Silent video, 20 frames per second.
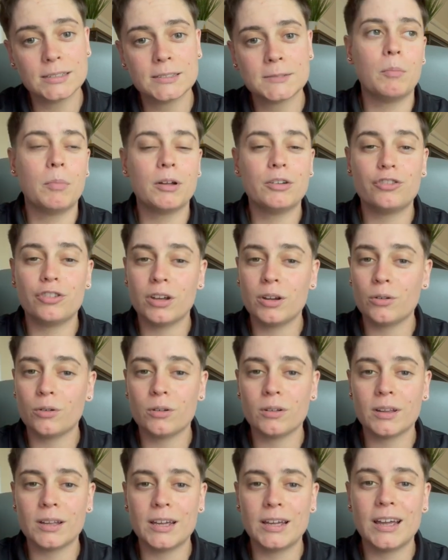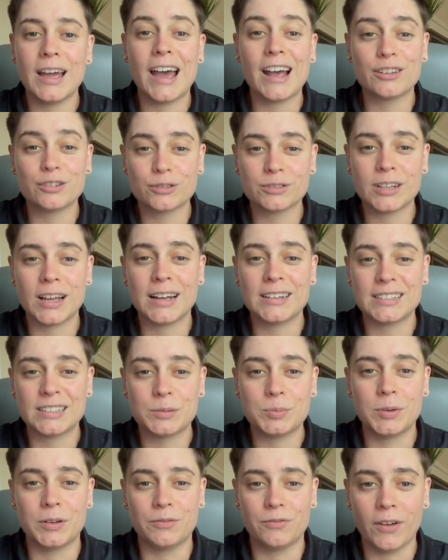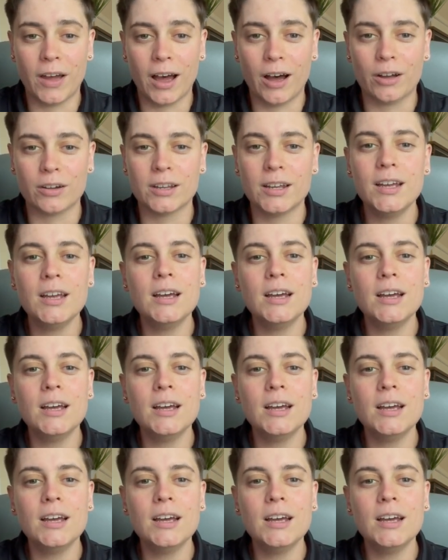But generally, exercise has been found